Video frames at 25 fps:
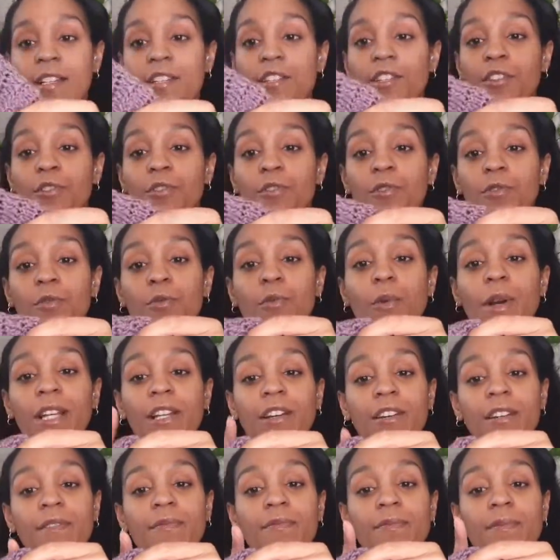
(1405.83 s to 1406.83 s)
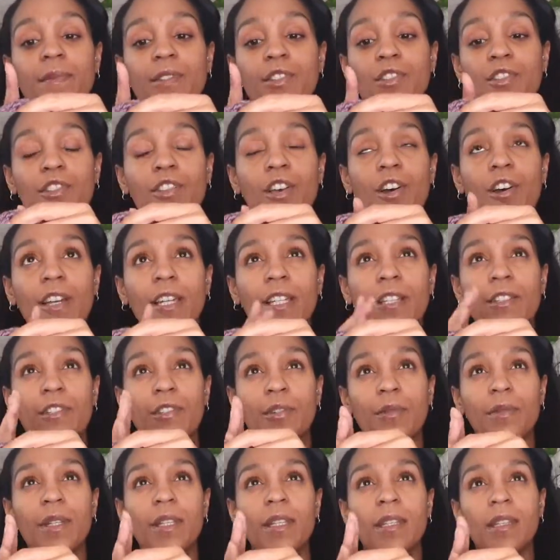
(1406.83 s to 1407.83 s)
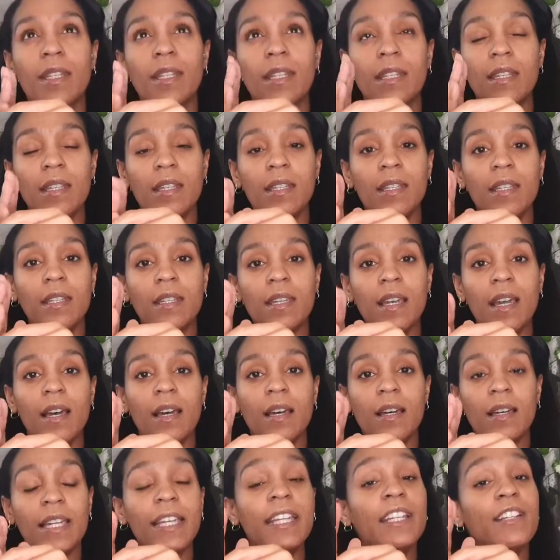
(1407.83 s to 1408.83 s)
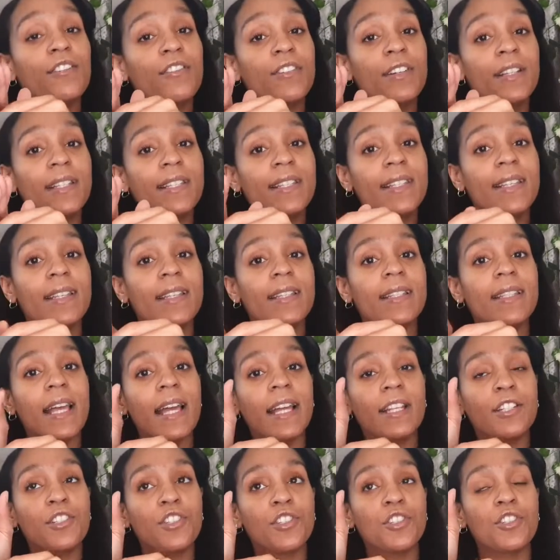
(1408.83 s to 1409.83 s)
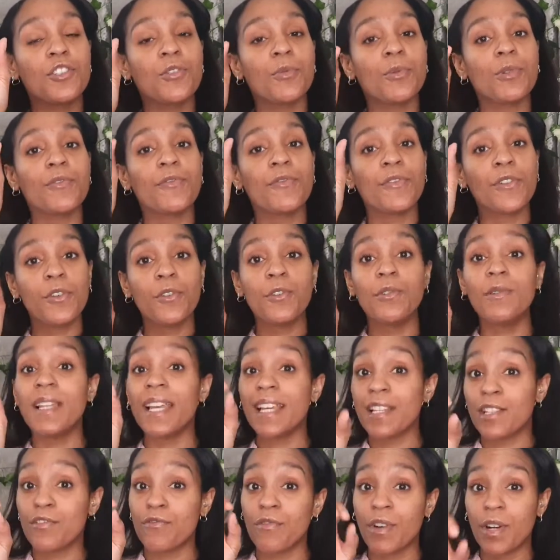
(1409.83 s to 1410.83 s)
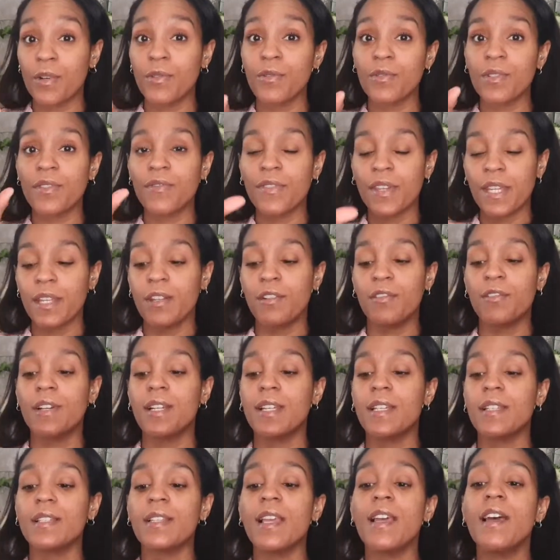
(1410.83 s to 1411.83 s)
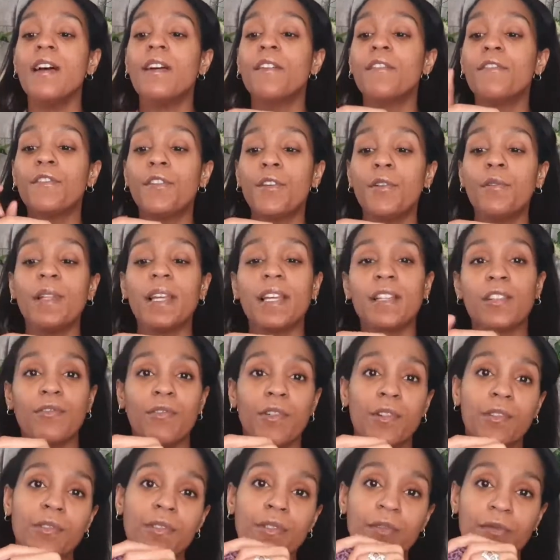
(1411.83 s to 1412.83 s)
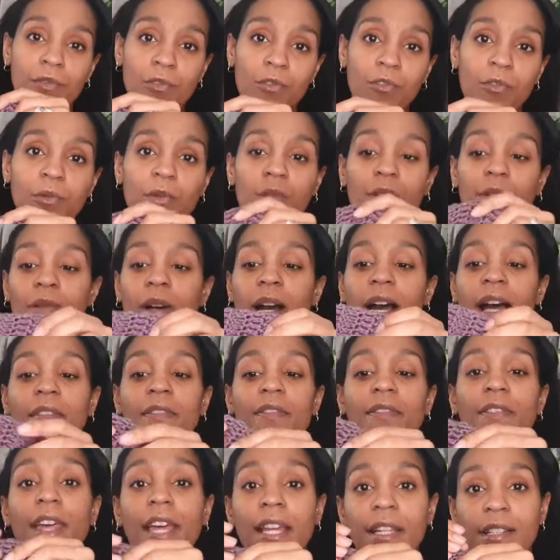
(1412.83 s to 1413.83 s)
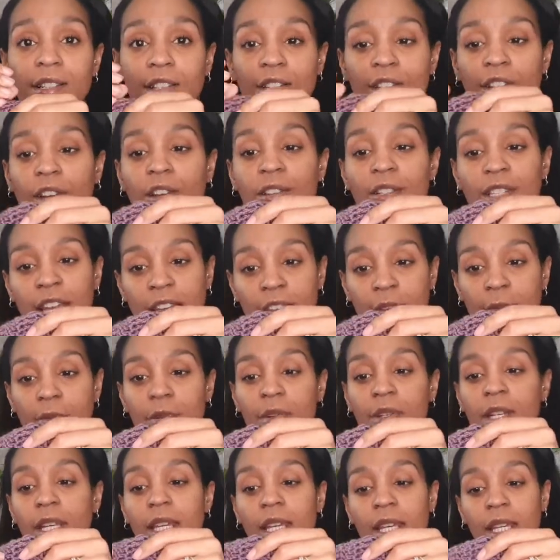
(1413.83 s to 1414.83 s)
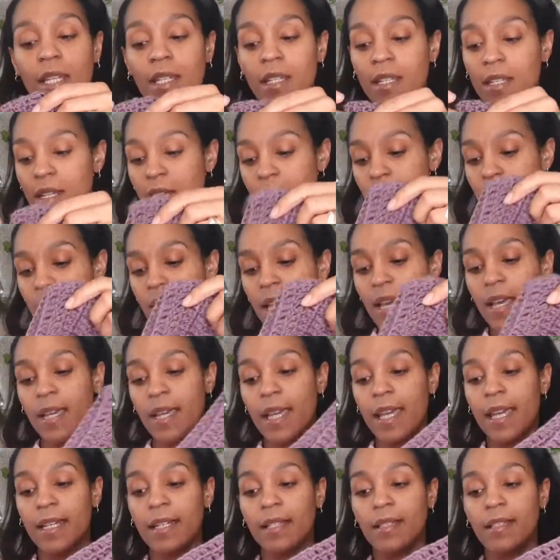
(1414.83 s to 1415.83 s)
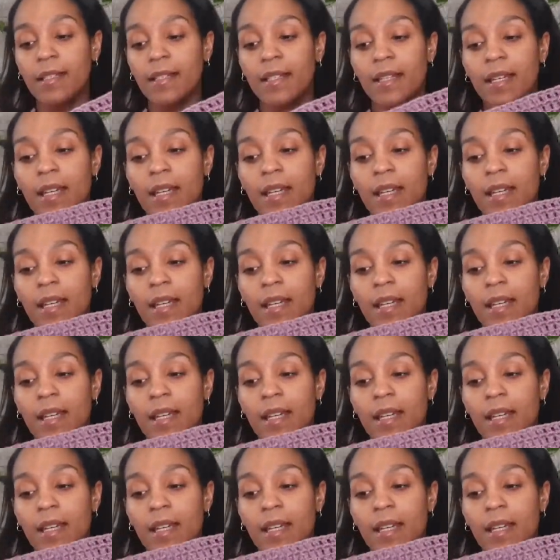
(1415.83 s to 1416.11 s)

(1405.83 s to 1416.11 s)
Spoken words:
to when I started doing the increases, and just do a few less rows of increase, few less rows of normal, and then start tapering it in again